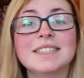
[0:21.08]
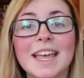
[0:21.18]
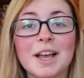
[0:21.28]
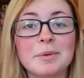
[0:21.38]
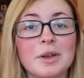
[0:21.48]

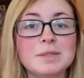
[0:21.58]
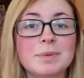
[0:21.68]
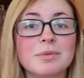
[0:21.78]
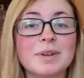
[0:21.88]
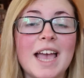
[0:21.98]
Today I'm going to
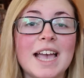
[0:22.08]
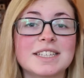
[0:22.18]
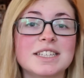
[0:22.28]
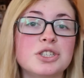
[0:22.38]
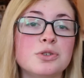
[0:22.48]
be
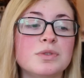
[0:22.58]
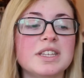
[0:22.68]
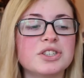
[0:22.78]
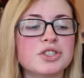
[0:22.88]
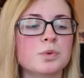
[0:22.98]
reacting to
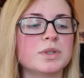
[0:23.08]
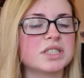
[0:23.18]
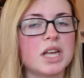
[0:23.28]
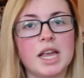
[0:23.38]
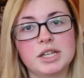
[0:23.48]
the
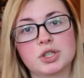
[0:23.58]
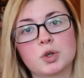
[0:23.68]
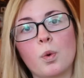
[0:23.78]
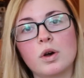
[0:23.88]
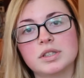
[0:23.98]
Suicide
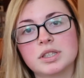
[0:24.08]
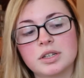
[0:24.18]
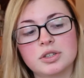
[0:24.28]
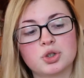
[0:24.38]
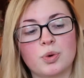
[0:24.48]
Squad
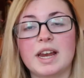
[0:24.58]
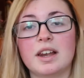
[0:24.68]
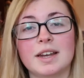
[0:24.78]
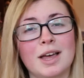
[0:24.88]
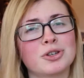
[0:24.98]

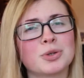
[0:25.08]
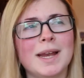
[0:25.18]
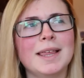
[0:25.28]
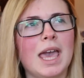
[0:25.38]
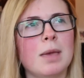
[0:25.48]
trailer. Now the
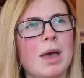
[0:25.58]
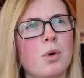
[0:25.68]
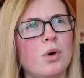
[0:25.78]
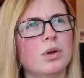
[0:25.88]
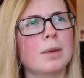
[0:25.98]
trailer came
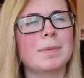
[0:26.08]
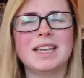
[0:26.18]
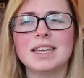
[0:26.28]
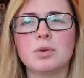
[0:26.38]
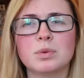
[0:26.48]
out on, I
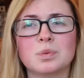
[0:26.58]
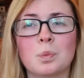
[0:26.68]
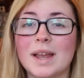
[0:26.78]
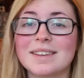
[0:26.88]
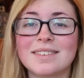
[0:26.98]
believe it was
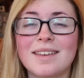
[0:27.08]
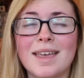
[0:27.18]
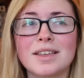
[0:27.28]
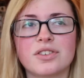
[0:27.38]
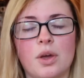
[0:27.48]

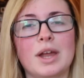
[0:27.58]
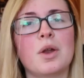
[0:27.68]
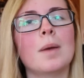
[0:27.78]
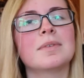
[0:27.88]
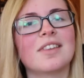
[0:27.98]
Wednesday, so I
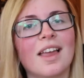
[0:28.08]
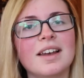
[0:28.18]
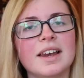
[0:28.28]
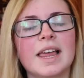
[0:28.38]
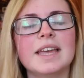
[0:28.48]
know I'm
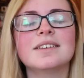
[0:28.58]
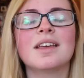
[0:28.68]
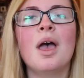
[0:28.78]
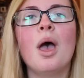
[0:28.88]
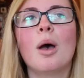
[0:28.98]
slightly
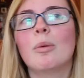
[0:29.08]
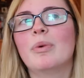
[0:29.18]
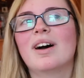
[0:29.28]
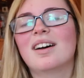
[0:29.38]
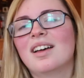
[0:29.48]
late,
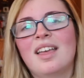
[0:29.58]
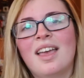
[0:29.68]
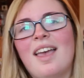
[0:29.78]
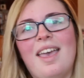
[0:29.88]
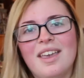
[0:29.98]
but
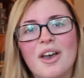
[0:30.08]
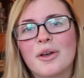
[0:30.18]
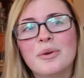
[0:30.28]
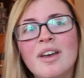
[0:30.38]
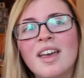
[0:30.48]
hey
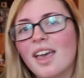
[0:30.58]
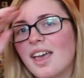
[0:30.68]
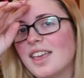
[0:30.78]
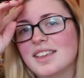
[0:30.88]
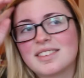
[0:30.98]
ho,
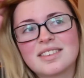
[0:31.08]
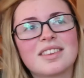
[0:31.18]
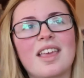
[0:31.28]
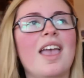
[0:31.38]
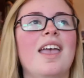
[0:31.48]

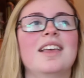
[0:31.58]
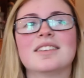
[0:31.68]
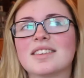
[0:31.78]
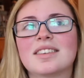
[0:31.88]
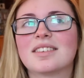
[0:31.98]
it's,
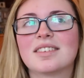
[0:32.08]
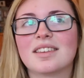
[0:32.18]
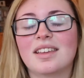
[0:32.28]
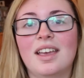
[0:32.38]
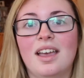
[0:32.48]

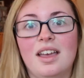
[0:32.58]
it's,